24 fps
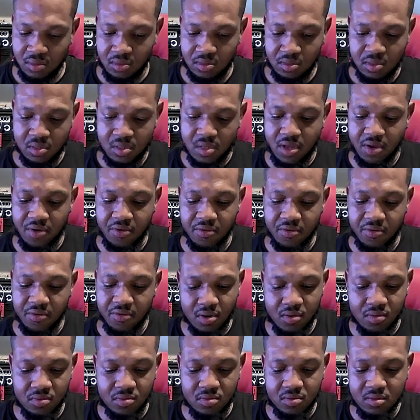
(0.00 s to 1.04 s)
There we go.
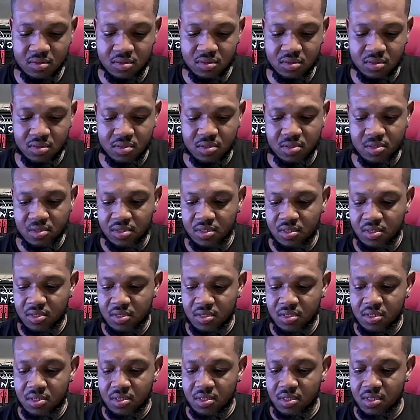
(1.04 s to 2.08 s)

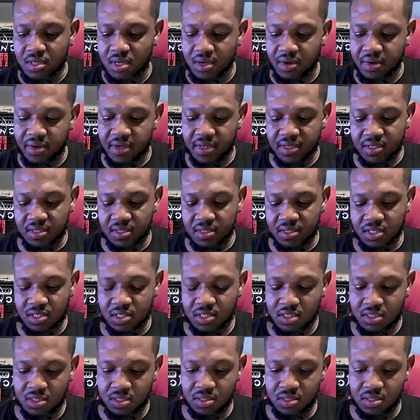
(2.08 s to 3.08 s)
All right, let's